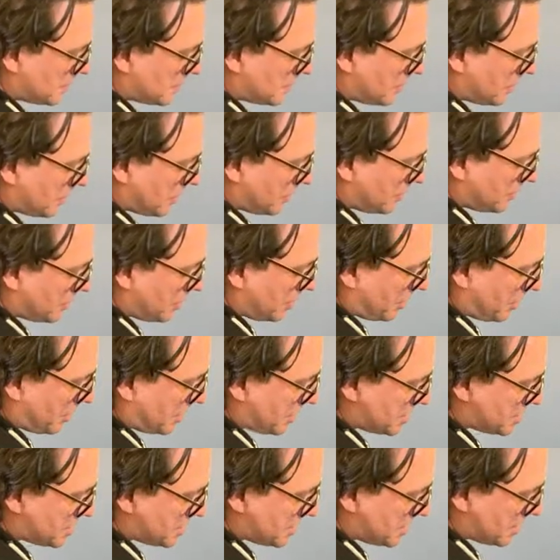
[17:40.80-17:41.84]
Of
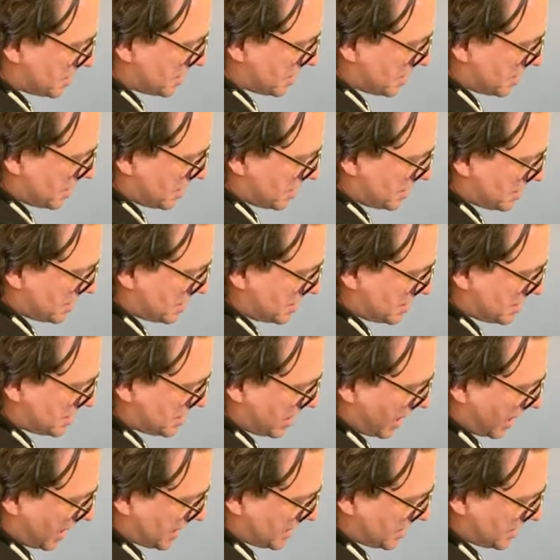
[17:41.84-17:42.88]
course, this
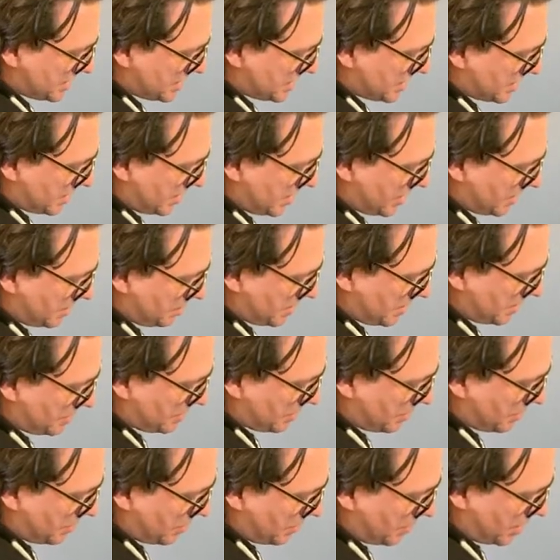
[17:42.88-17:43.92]
side is a little bit
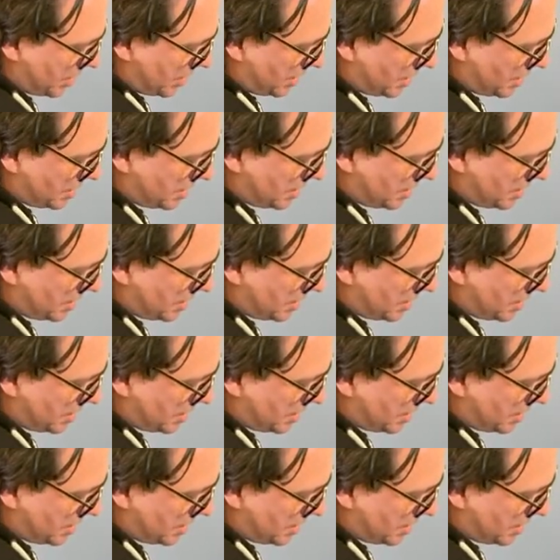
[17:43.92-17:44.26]
more